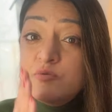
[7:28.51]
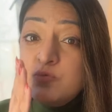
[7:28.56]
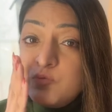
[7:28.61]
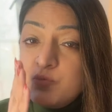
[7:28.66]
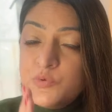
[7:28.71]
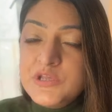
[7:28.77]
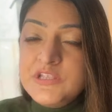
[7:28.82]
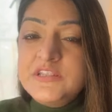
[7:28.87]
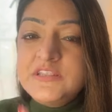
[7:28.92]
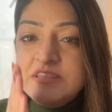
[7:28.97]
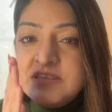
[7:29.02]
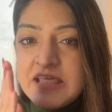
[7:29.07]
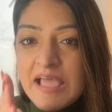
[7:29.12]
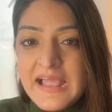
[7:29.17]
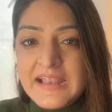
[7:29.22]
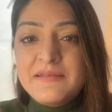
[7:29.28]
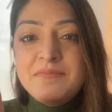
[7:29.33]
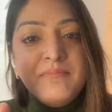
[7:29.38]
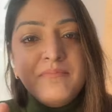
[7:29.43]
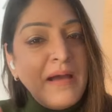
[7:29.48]
with
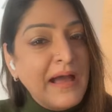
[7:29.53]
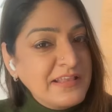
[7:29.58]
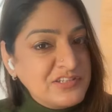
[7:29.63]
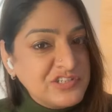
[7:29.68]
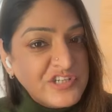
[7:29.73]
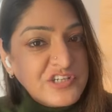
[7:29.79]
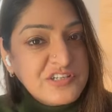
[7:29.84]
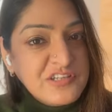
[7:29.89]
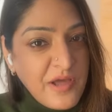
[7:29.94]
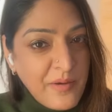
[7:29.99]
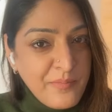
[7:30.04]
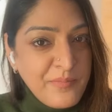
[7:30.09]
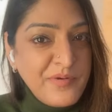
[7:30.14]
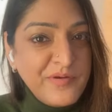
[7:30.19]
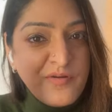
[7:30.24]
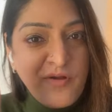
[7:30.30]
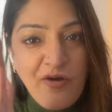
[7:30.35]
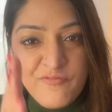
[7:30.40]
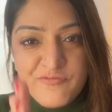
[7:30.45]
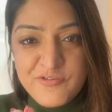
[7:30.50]
that magic
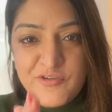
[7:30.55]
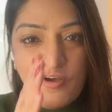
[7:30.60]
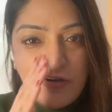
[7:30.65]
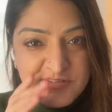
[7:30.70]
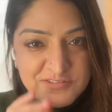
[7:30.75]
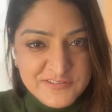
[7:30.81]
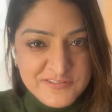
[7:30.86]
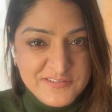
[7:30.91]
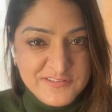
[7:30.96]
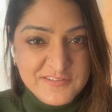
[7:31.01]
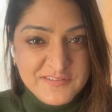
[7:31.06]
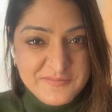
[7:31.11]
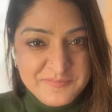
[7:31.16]
number of yours.